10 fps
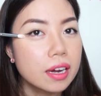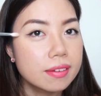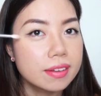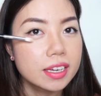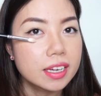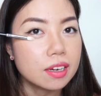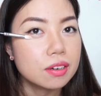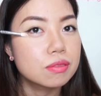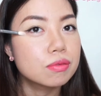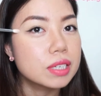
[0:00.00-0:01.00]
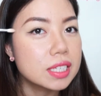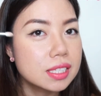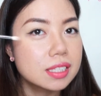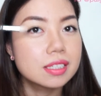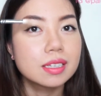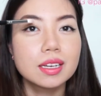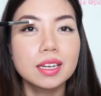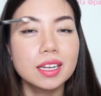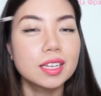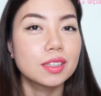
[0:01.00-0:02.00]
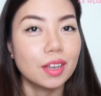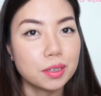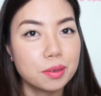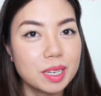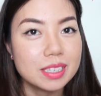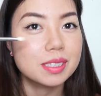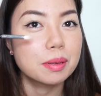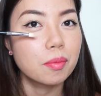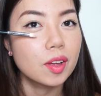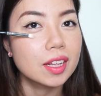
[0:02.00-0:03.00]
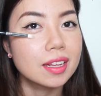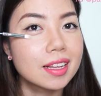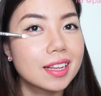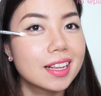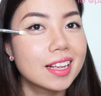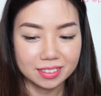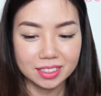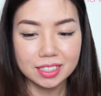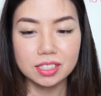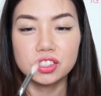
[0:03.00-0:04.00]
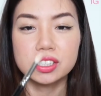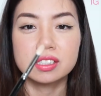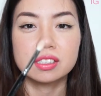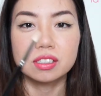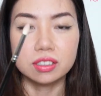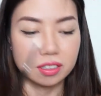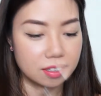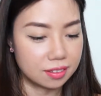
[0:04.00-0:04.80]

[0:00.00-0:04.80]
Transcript: area crease, not crease, but this is just good.